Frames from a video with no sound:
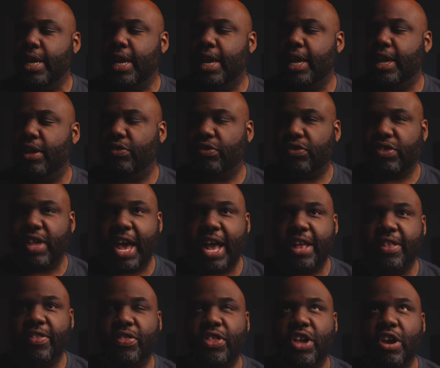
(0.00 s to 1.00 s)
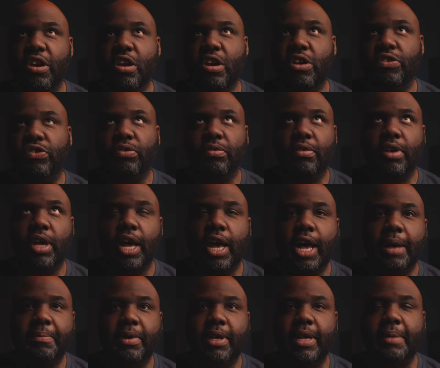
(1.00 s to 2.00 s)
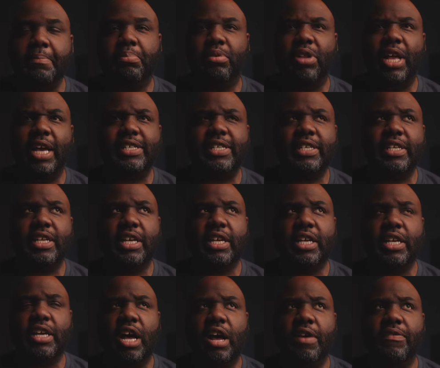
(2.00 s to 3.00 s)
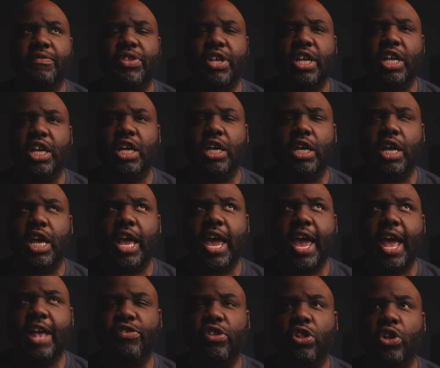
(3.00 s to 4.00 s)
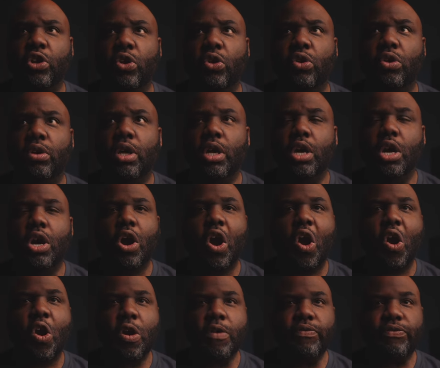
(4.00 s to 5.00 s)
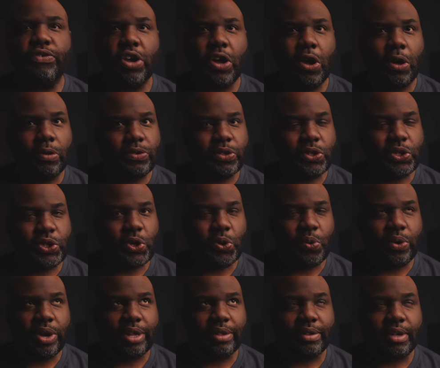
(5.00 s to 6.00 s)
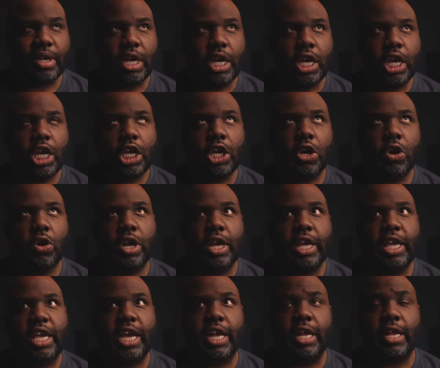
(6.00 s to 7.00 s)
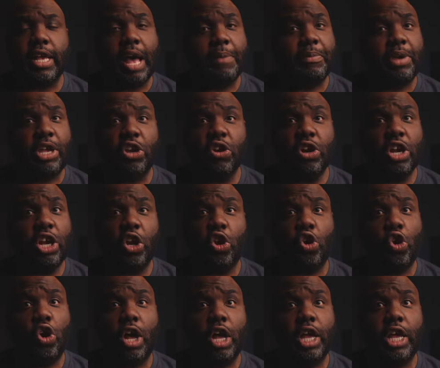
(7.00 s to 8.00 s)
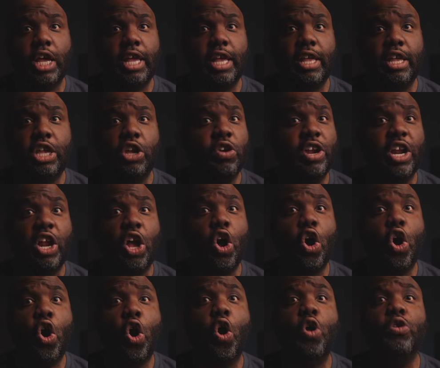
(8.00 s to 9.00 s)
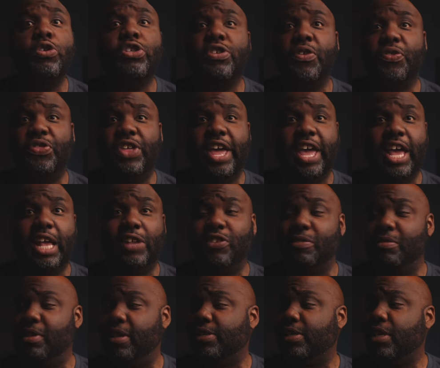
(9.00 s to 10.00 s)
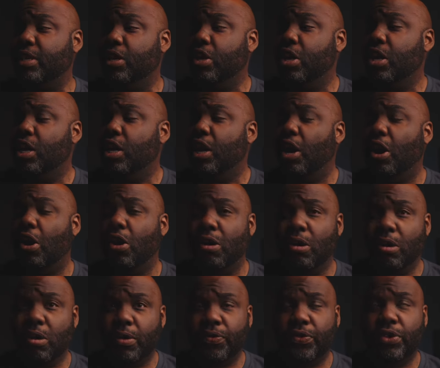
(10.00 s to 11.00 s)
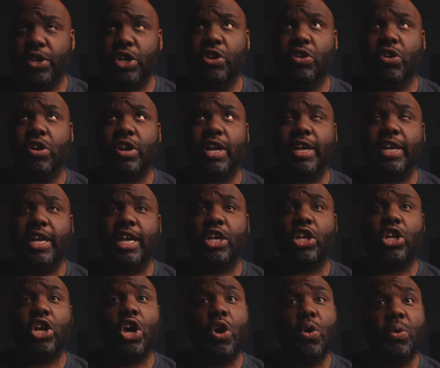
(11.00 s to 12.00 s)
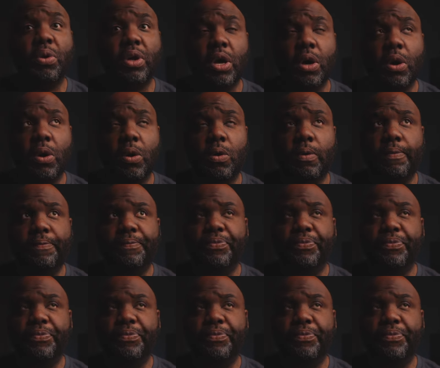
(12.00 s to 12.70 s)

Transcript: is that there is um, complexity of the. It has a little earth tones to it. You're gonna get. I mean, you're gonna get you're gonna get a host of things from this. Earth, you're gonna get cocoa,